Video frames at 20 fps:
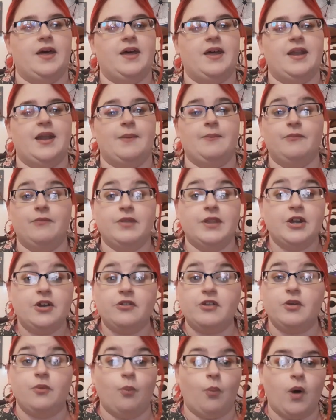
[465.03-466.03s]
and I'm
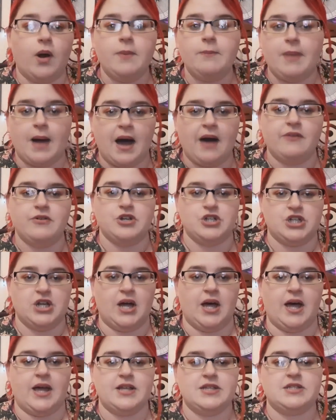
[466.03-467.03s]
literally one pound
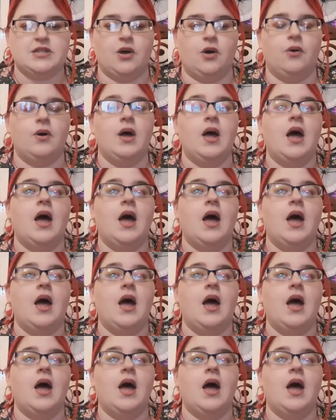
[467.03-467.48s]
shy, so